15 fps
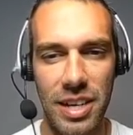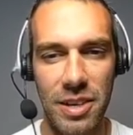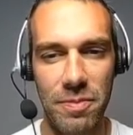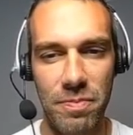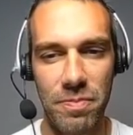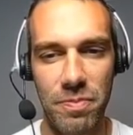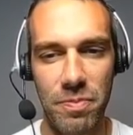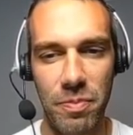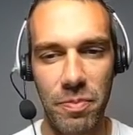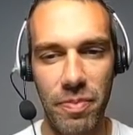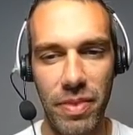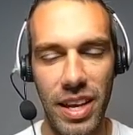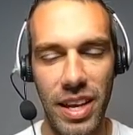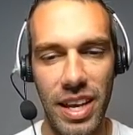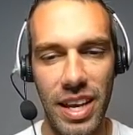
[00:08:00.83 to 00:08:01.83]

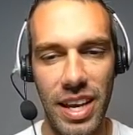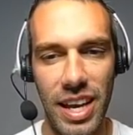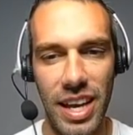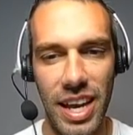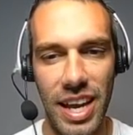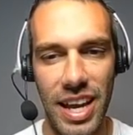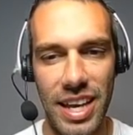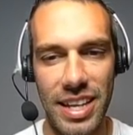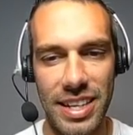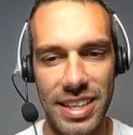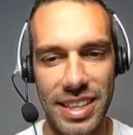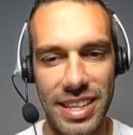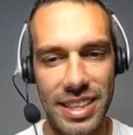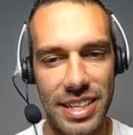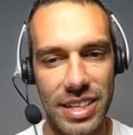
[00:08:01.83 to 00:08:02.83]

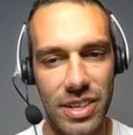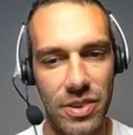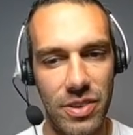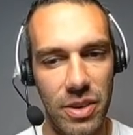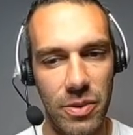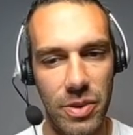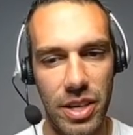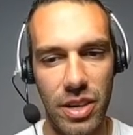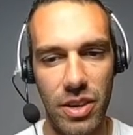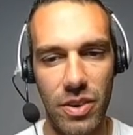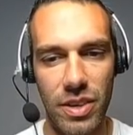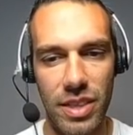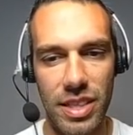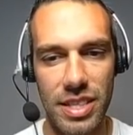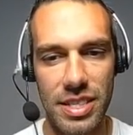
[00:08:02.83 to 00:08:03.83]
And Lit Leo, here we
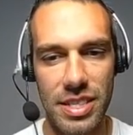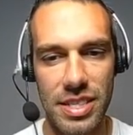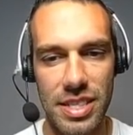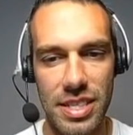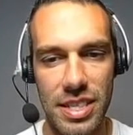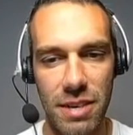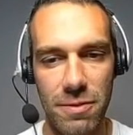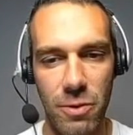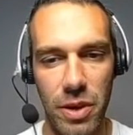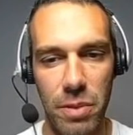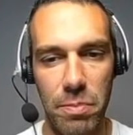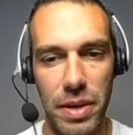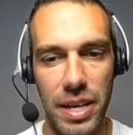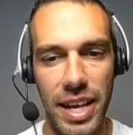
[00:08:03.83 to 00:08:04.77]
go. This is a tough